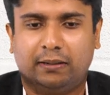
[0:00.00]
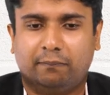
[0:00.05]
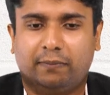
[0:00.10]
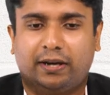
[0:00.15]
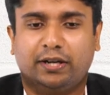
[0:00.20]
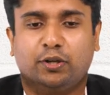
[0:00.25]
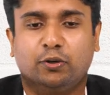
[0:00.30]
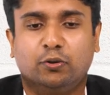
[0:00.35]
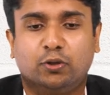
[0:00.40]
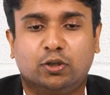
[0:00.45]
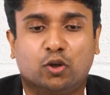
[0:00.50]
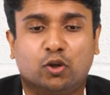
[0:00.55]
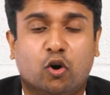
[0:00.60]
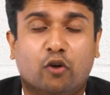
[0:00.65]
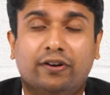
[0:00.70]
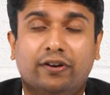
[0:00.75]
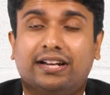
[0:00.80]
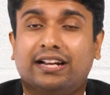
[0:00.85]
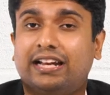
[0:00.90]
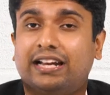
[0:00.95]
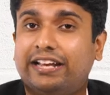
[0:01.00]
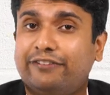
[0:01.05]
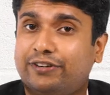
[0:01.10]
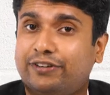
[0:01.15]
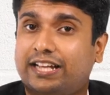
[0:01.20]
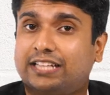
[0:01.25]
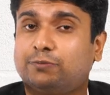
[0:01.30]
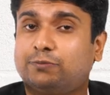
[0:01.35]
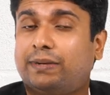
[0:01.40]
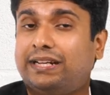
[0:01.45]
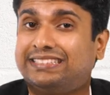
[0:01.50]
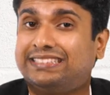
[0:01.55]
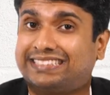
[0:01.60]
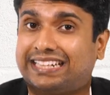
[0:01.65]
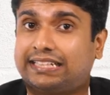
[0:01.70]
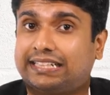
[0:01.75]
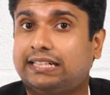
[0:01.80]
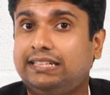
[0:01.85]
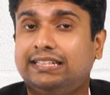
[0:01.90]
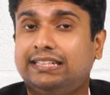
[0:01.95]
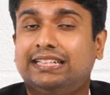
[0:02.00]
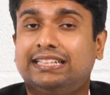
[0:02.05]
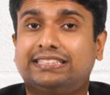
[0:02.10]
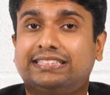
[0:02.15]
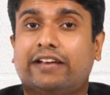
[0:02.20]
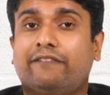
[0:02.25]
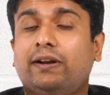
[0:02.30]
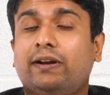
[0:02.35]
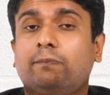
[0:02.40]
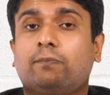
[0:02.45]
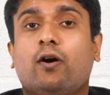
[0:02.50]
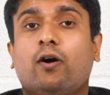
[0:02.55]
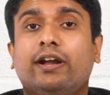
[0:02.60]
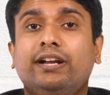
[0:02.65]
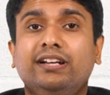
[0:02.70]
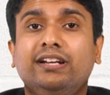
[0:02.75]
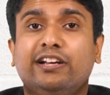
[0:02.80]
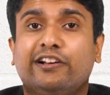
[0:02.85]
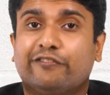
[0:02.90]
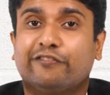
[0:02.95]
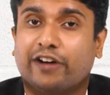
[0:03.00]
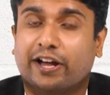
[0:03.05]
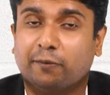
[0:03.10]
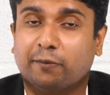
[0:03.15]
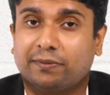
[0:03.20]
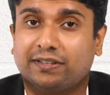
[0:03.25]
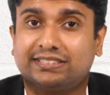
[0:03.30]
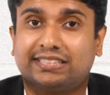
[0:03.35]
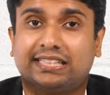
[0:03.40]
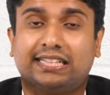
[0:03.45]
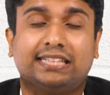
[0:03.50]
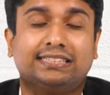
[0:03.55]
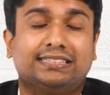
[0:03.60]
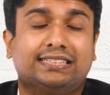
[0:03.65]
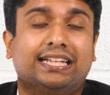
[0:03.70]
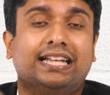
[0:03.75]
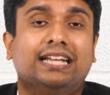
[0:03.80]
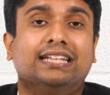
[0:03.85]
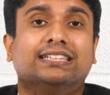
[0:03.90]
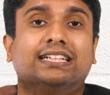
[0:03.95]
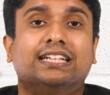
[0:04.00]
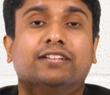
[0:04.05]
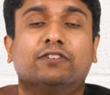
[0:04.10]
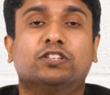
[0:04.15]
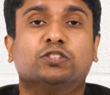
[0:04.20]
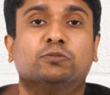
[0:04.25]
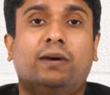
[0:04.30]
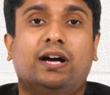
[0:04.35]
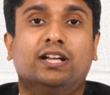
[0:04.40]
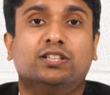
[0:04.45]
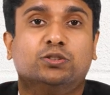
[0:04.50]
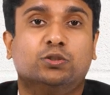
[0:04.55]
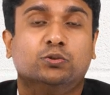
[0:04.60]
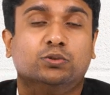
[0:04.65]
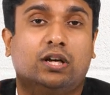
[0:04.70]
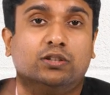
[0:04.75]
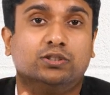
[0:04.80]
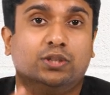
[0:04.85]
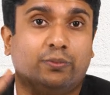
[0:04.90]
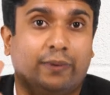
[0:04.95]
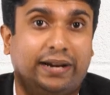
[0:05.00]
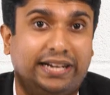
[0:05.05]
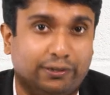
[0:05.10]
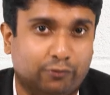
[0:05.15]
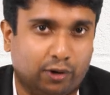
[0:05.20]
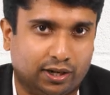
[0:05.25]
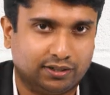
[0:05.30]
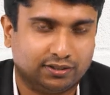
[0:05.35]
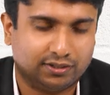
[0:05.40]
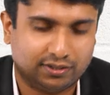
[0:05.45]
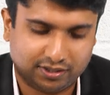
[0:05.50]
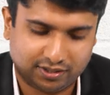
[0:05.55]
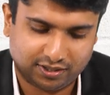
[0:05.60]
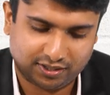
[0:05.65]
But due to COVID relief, it has been set at 7.5% till 31st March 2021.